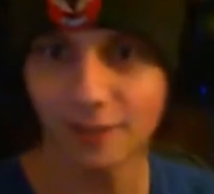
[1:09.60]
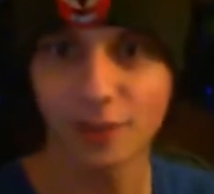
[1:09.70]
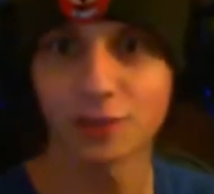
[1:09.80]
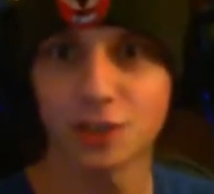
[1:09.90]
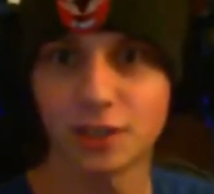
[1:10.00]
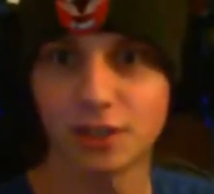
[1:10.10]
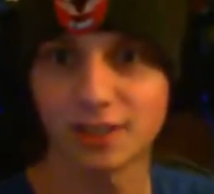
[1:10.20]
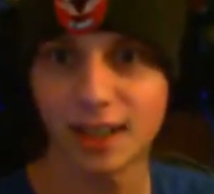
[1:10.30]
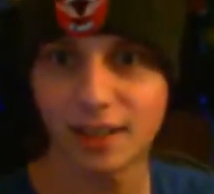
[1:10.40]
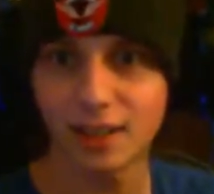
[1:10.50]
after she
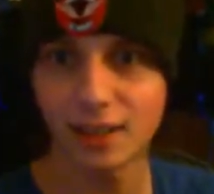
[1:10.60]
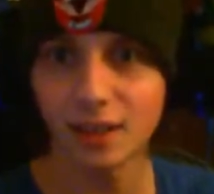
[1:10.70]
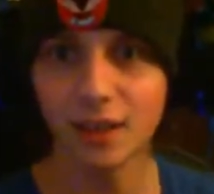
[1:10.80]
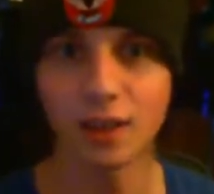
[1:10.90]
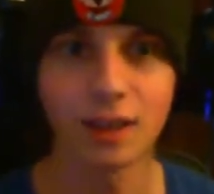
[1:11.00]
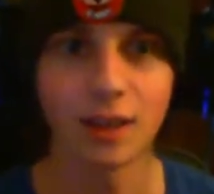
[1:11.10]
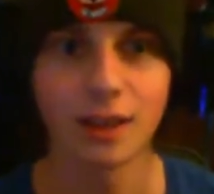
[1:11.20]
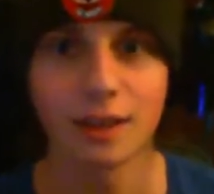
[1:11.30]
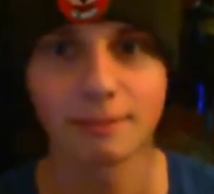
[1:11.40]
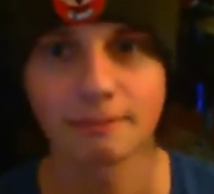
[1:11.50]
looked at it. What does it
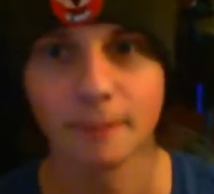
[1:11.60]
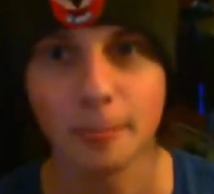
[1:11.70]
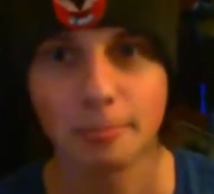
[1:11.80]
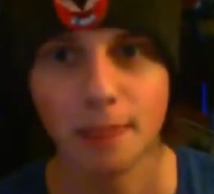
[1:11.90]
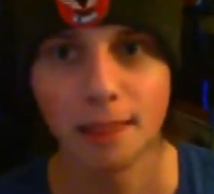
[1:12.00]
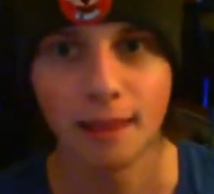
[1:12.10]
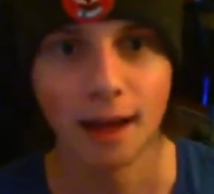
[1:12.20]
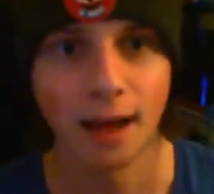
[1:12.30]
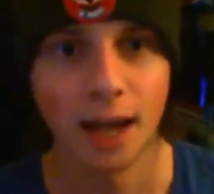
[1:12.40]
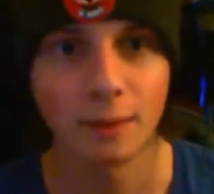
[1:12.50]
say? What is
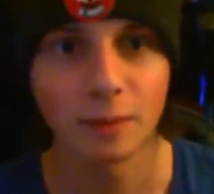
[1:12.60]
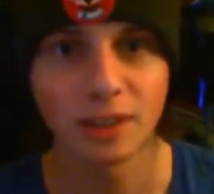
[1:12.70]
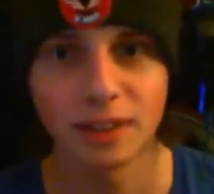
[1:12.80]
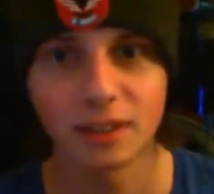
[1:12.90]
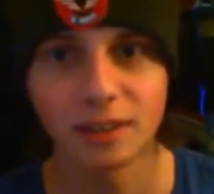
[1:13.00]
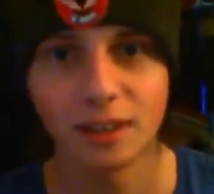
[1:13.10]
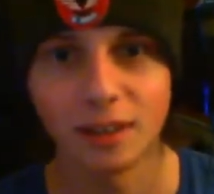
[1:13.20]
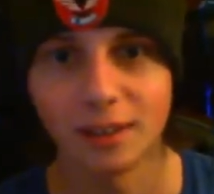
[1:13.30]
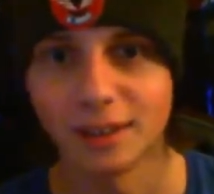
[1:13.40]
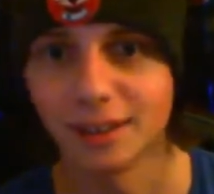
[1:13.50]
it? Uh, happy birthday, dude.
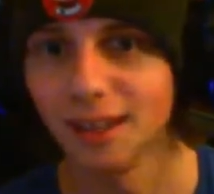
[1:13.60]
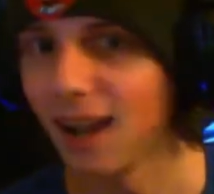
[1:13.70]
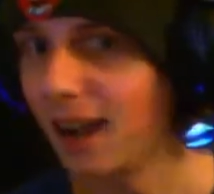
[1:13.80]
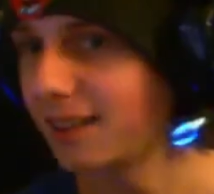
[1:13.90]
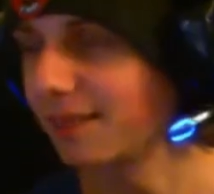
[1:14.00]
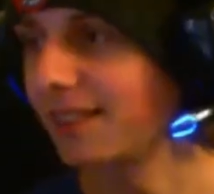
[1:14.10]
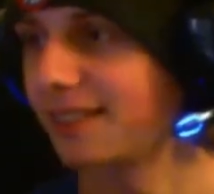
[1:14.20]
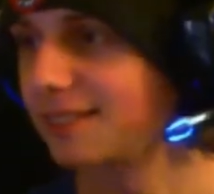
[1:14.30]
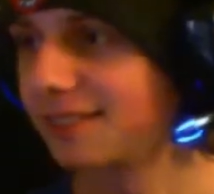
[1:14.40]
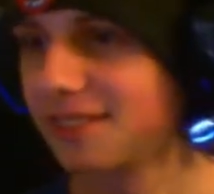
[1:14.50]
Hold on. I
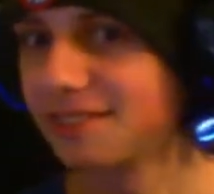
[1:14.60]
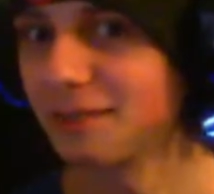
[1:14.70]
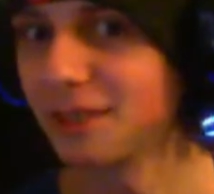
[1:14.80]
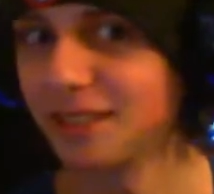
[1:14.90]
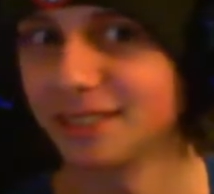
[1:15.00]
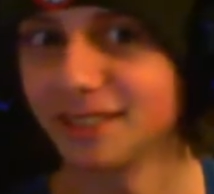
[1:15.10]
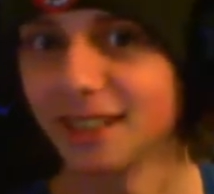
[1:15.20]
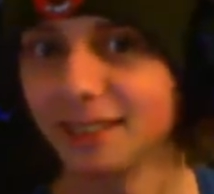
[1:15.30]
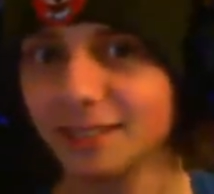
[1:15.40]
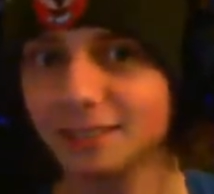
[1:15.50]
oh, I forgot. I should good.
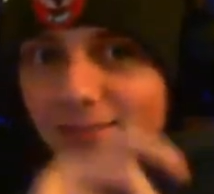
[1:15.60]
pull up